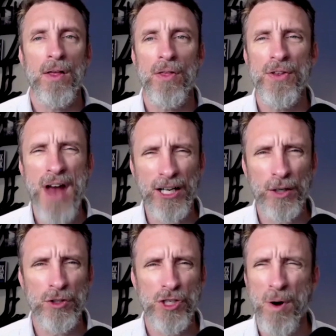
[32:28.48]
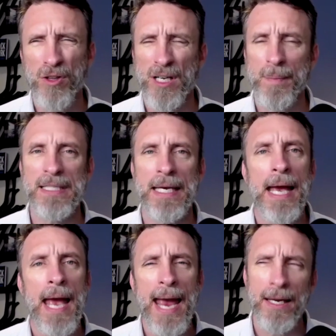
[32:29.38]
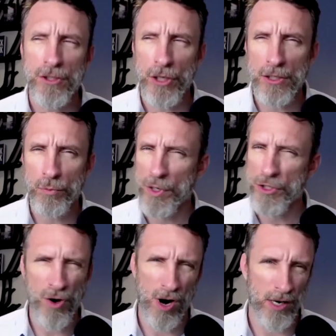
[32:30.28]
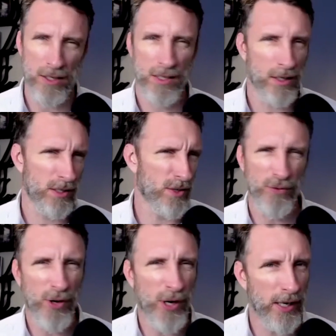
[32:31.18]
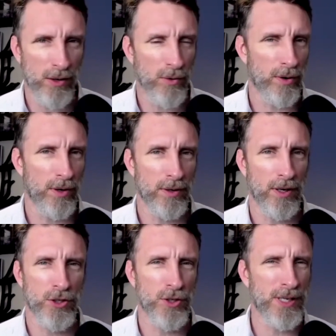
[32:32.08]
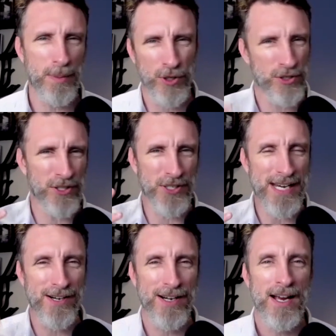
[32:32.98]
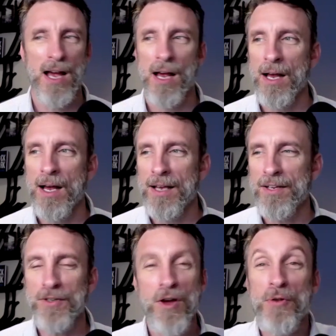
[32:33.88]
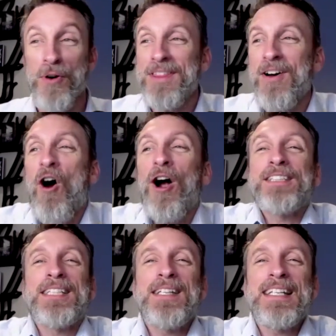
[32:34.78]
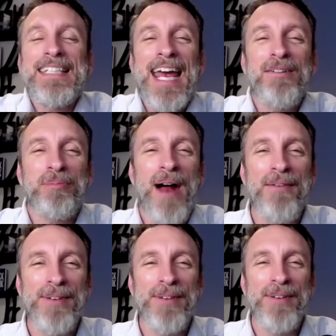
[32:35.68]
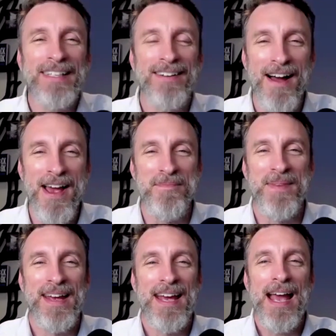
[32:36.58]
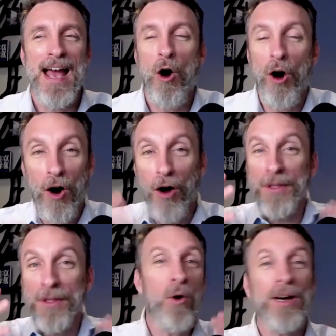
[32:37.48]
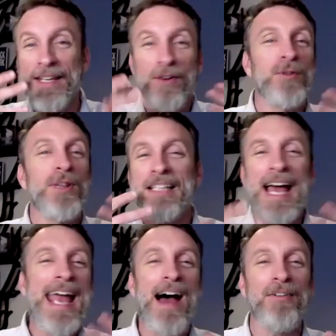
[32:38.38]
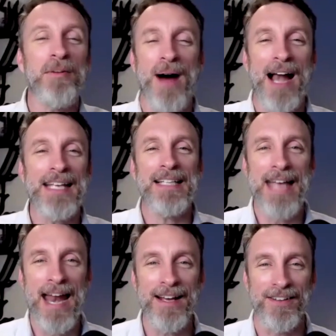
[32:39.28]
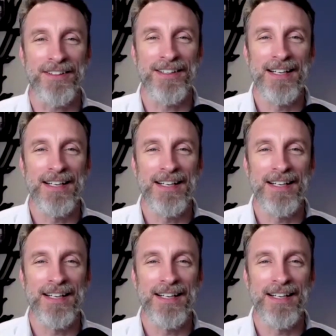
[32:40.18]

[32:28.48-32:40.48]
the doctor, she won't look at me and say, hey, is, is where's your heart? Is it in your foot or do you keep yours in your ear? No, the, the heart's in the same spot every time. All the, or, the the layout of the body is identical.